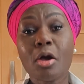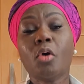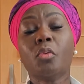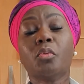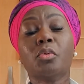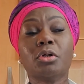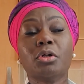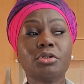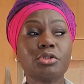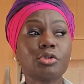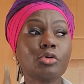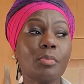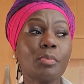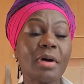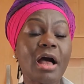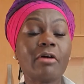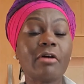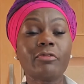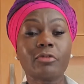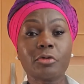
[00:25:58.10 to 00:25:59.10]
Will
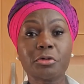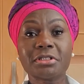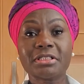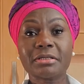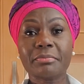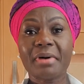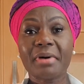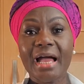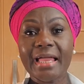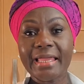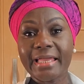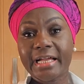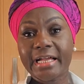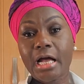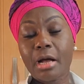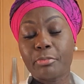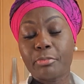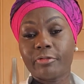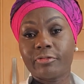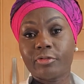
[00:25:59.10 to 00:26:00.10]
£2.40 buy a
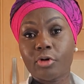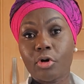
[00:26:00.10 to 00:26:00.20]
cup of